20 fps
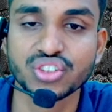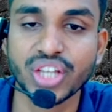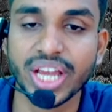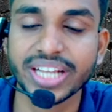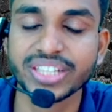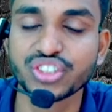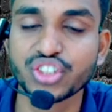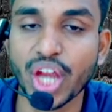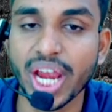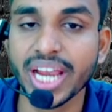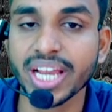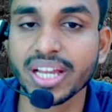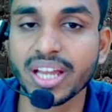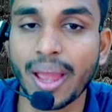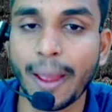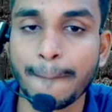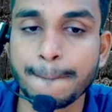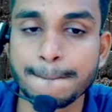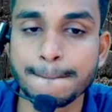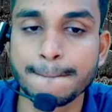Check,
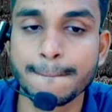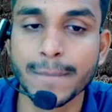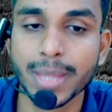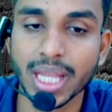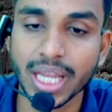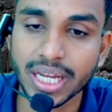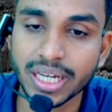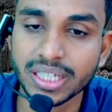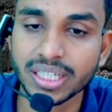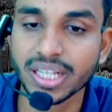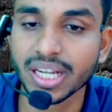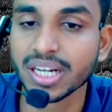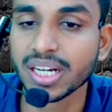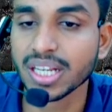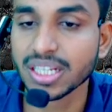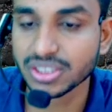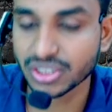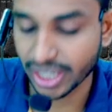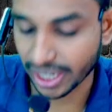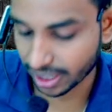
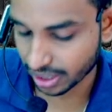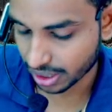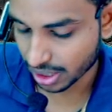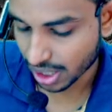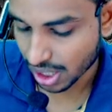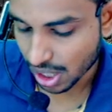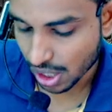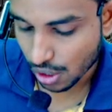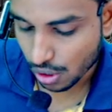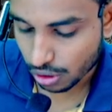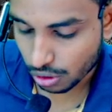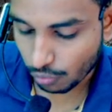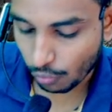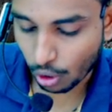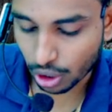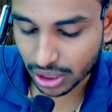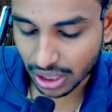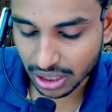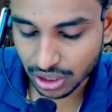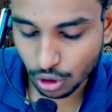internal check. So
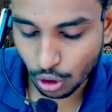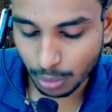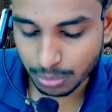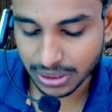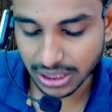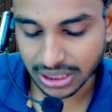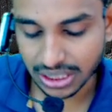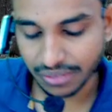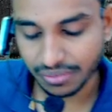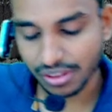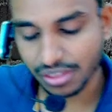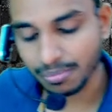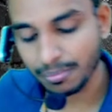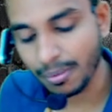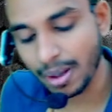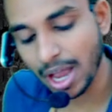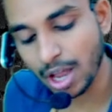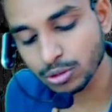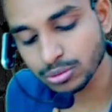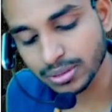what are the objectives?
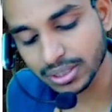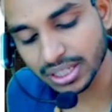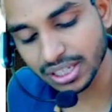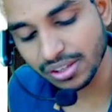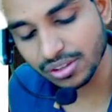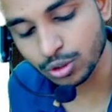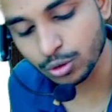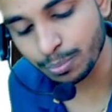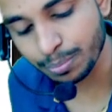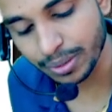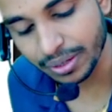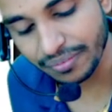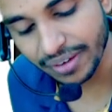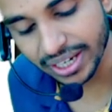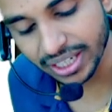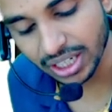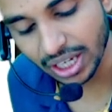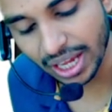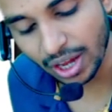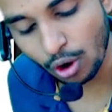My objective is to
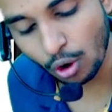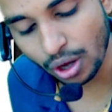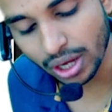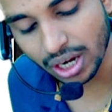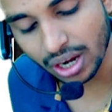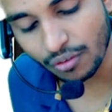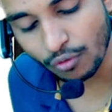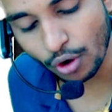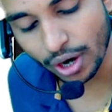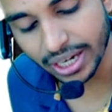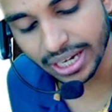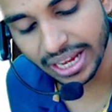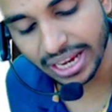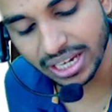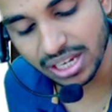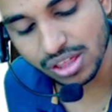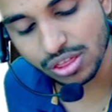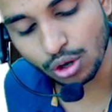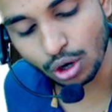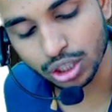prevent or avoid
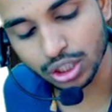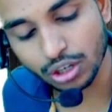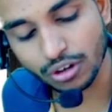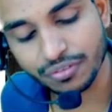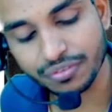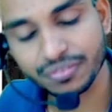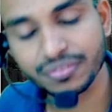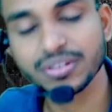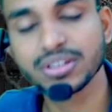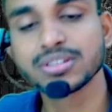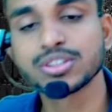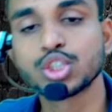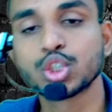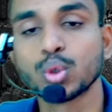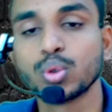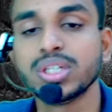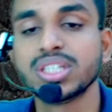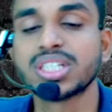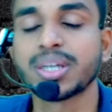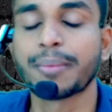any sort of
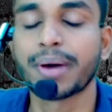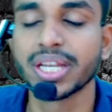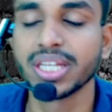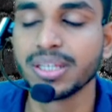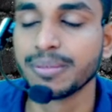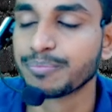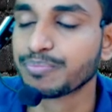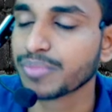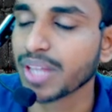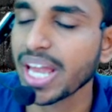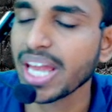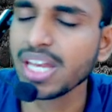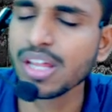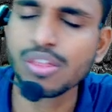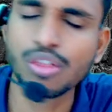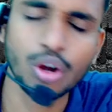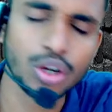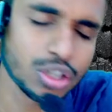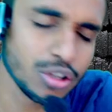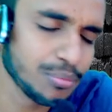chori chamari, any
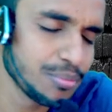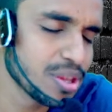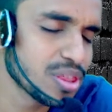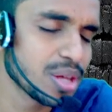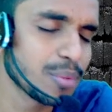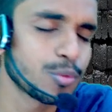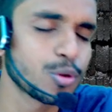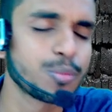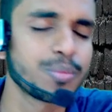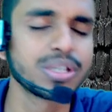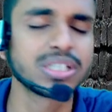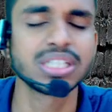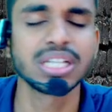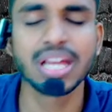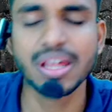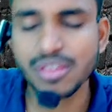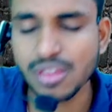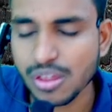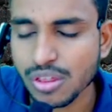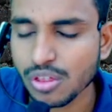sort of misappropriation,
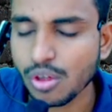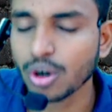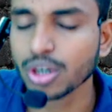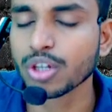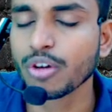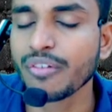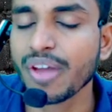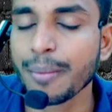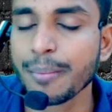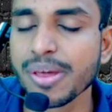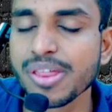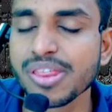any sort of